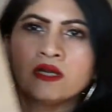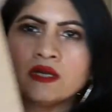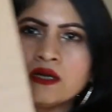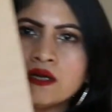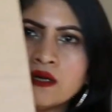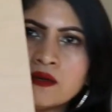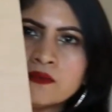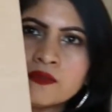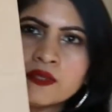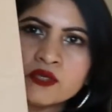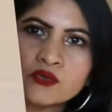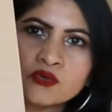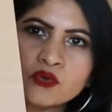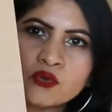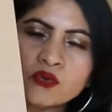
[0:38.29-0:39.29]
uh, there you
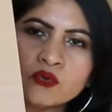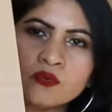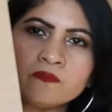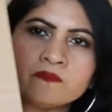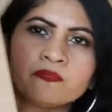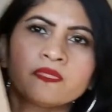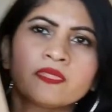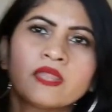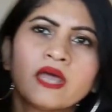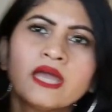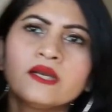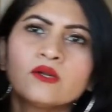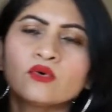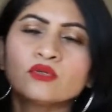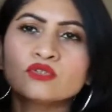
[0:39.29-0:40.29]
go
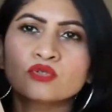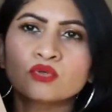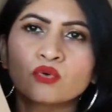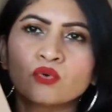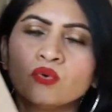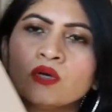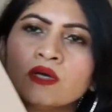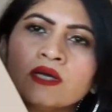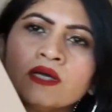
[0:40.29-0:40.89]
and also